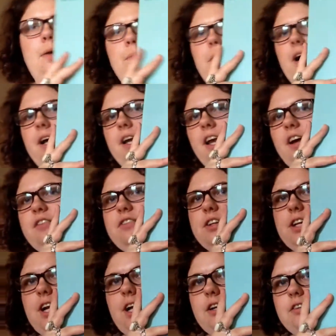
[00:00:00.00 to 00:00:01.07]
But I love the
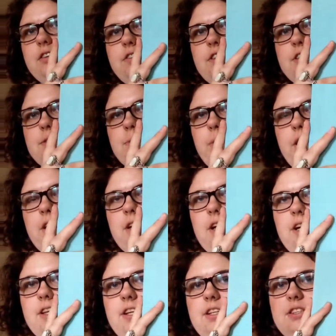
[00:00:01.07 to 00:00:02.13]
colour of this one, I
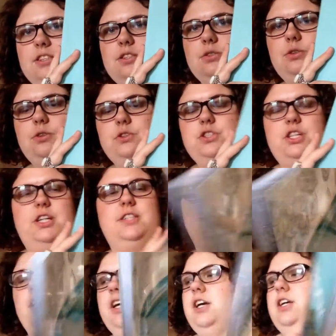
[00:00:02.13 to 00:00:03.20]
think this is
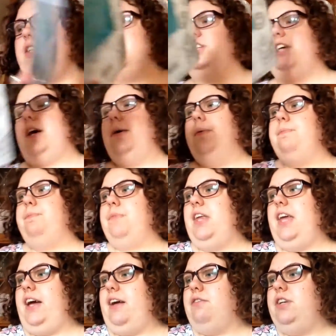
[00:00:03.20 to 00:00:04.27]
gorgeous. So
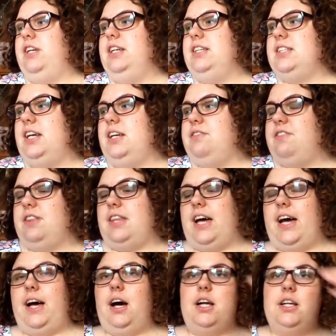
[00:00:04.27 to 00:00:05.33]
yeah, really excited for
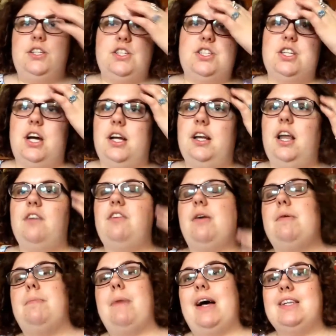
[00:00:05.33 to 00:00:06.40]
that. I'm
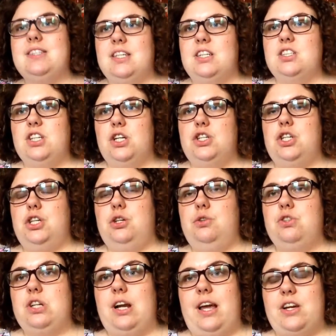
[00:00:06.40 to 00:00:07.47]
amassing such a
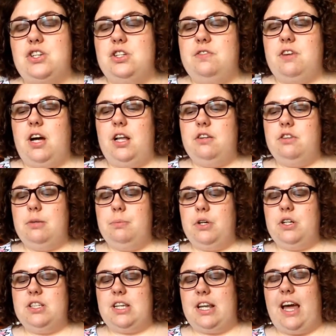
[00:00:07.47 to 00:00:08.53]
huge collection of colouring
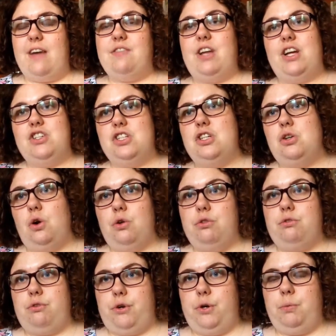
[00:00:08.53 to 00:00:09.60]
books and I haven't actually got
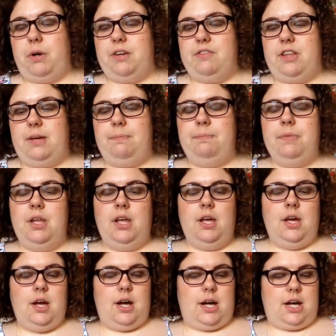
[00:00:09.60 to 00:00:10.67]
through one of them.
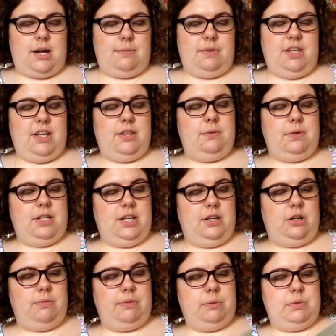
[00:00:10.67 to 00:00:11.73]
The other one he
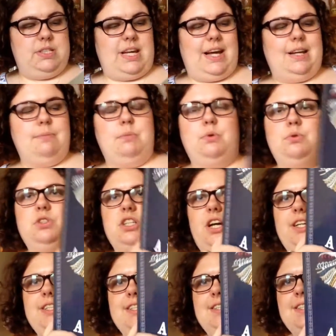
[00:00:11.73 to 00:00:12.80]
got me was Animals
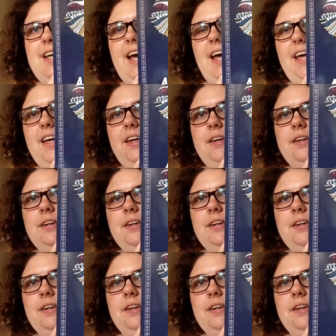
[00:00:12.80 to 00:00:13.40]
Night and Day.